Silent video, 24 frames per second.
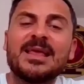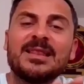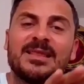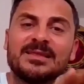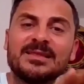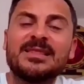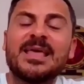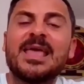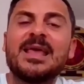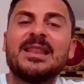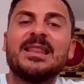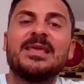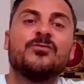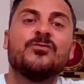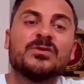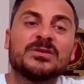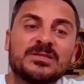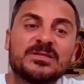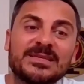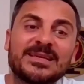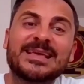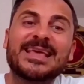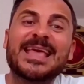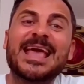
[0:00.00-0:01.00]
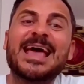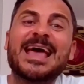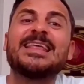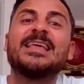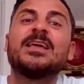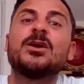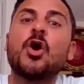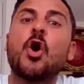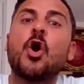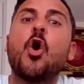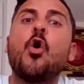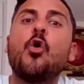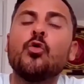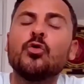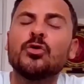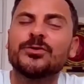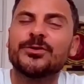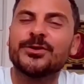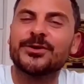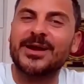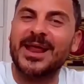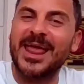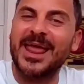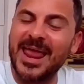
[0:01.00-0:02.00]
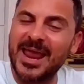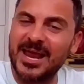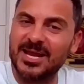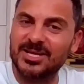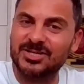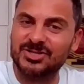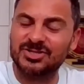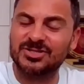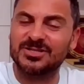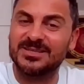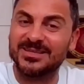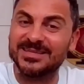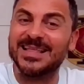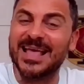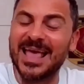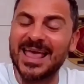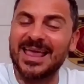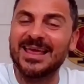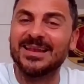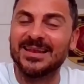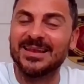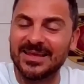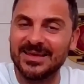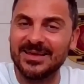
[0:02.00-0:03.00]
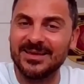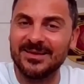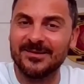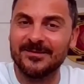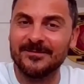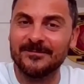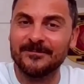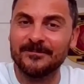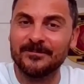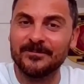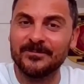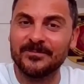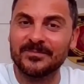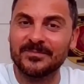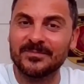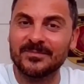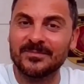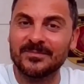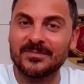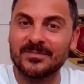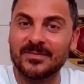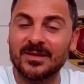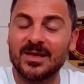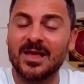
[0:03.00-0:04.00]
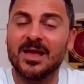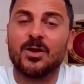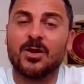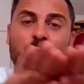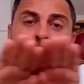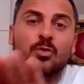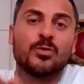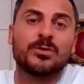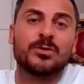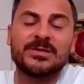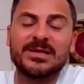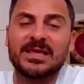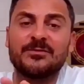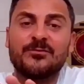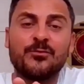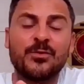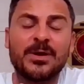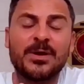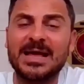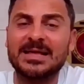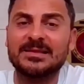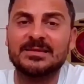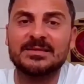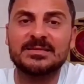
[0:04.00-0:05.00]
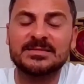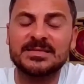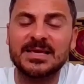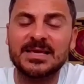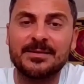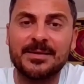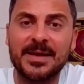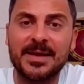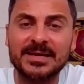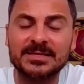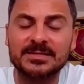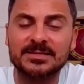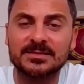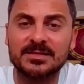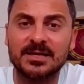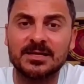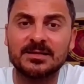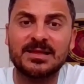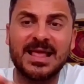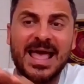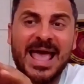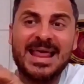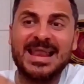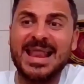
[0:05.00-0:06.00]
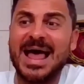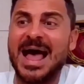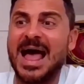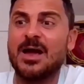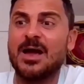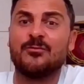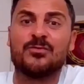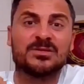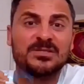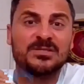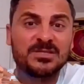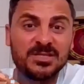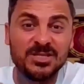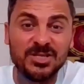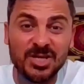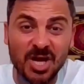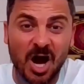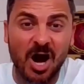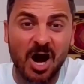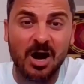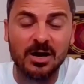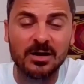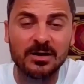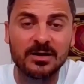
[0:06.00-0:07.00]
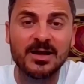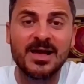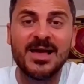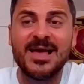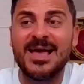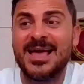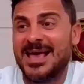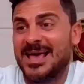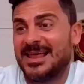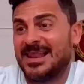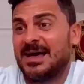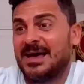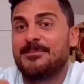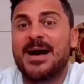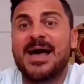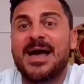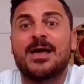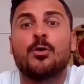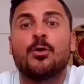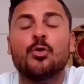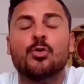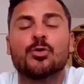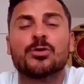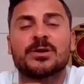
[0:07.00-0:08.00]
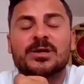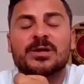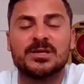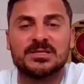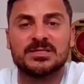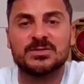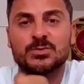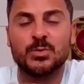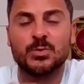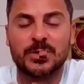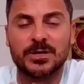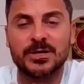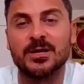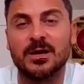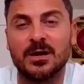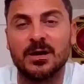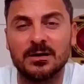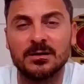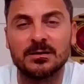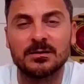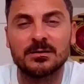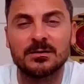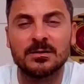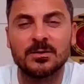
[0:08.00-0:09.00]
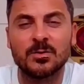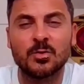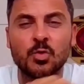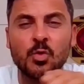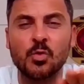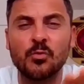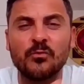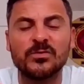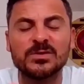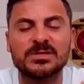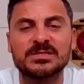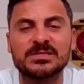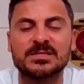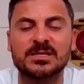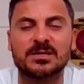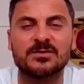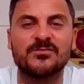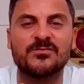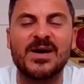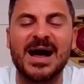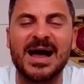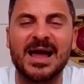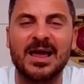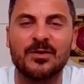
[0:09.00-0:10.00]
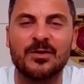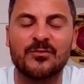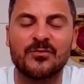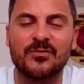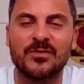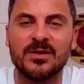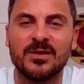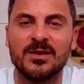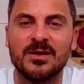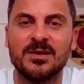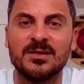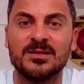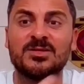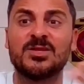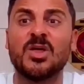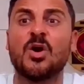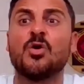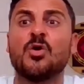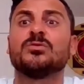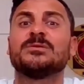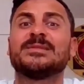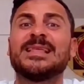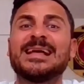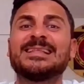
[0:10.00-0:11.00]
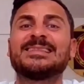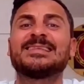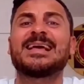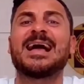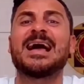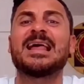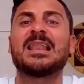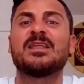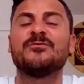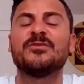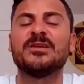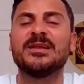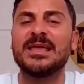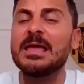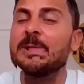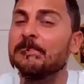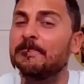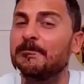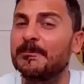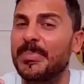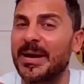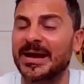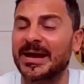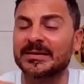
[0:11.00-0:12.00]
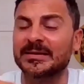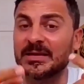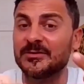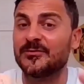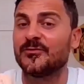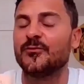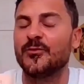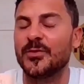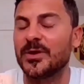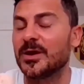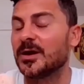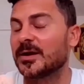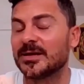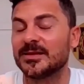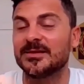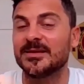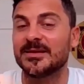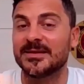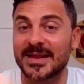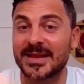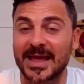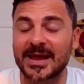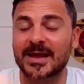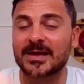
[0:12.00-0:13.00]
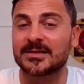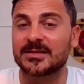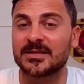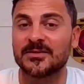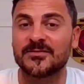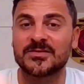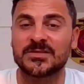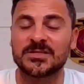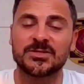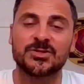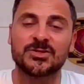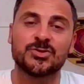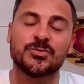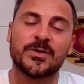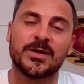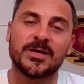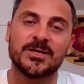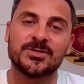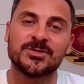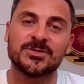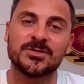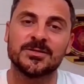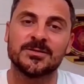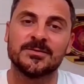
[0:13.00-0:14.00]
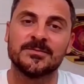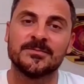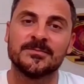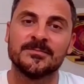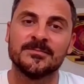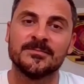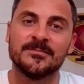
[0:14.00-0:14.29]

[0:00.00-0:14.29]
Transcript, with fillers: daily, daily, was getting older age daily, according if we had the same accident and I was young and my organs were young, who would survive? though that kind of an impact if we are in the negative situation.